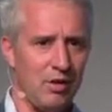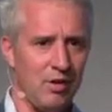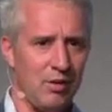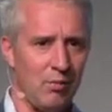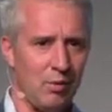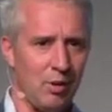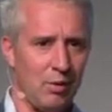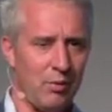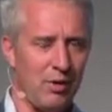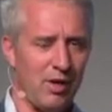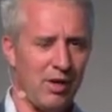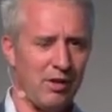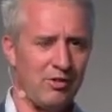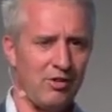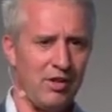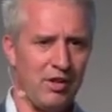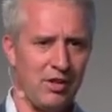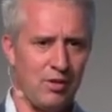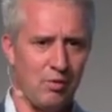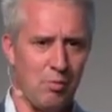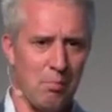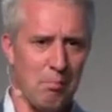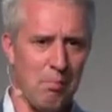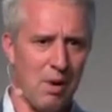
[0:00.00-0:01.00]
where we actually
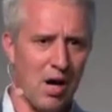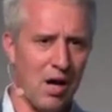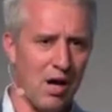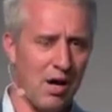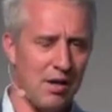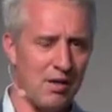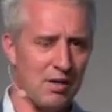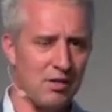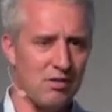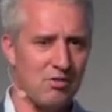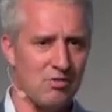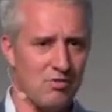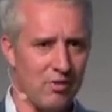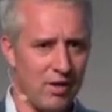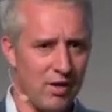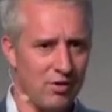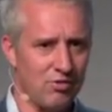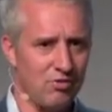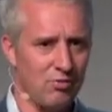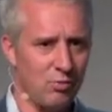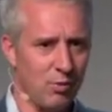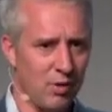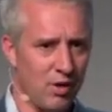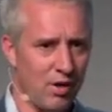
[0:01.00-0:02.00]
combine the
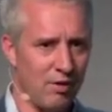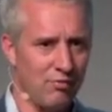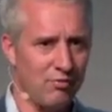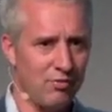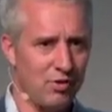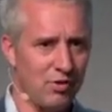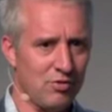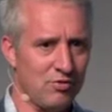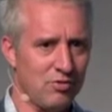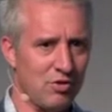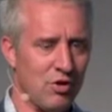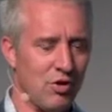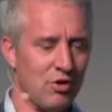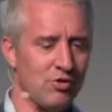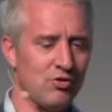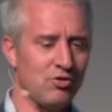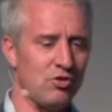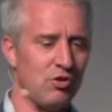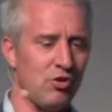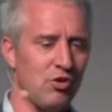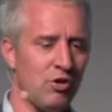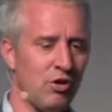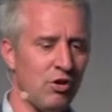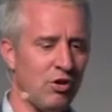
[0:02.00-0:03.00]
trends, what I've discussed
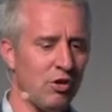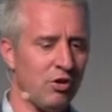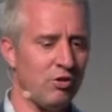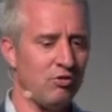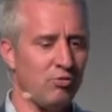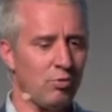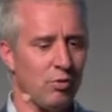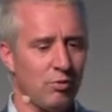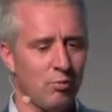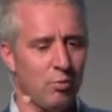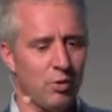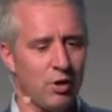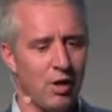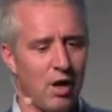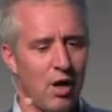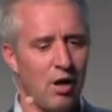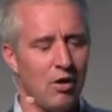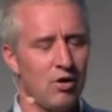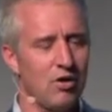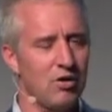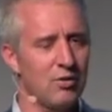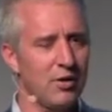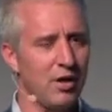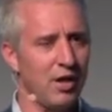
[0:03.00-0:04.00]
earlier, is what we're now
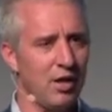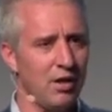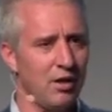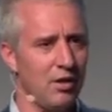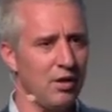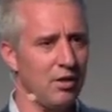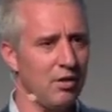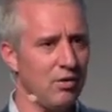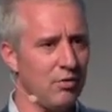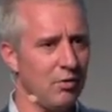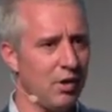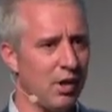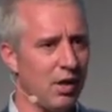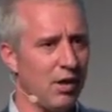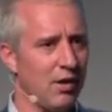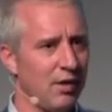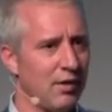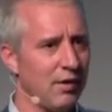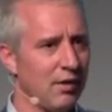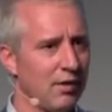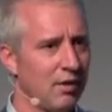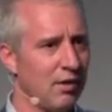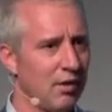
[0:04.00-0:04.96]
doing in the UK.